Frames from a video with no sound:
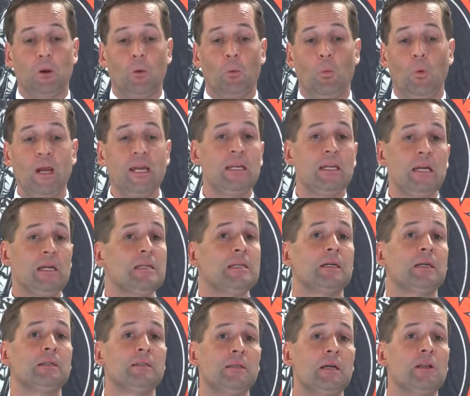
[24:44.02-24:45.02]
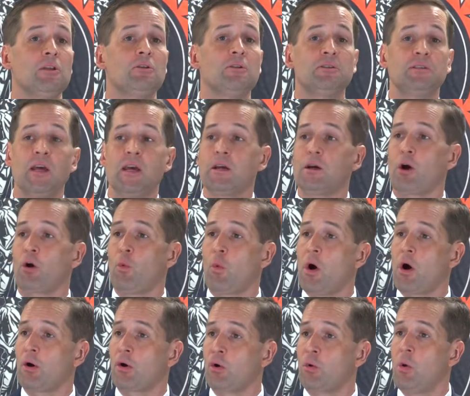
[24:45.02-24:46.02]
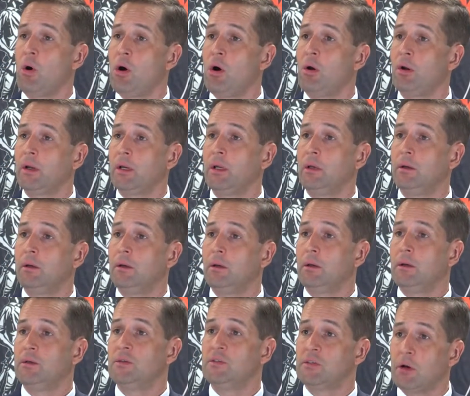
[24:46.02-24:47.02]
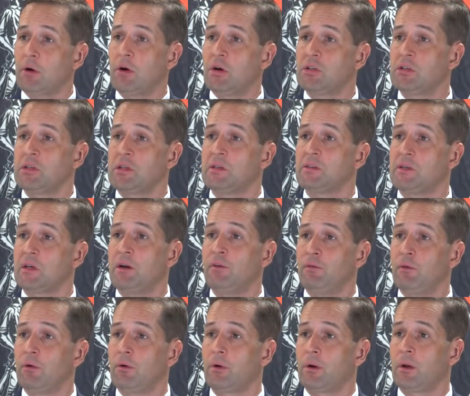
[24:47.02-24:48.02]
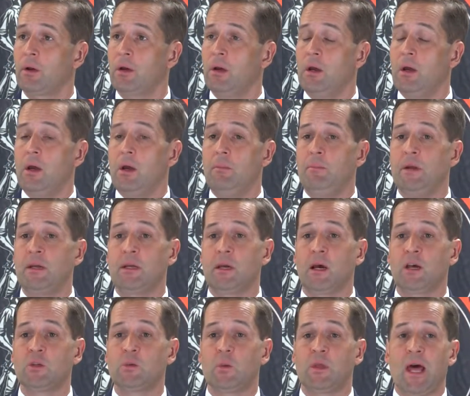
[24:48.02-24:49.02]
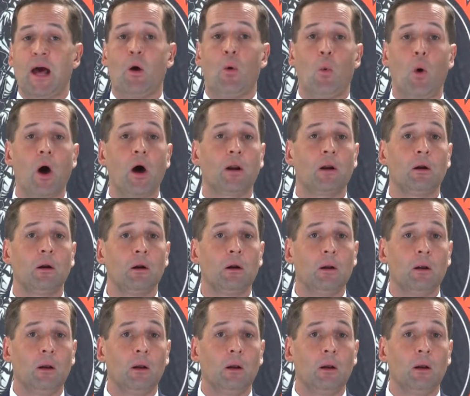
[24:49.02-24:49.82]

we need to continue to take our water quality seriously in the state of Florida, because without water,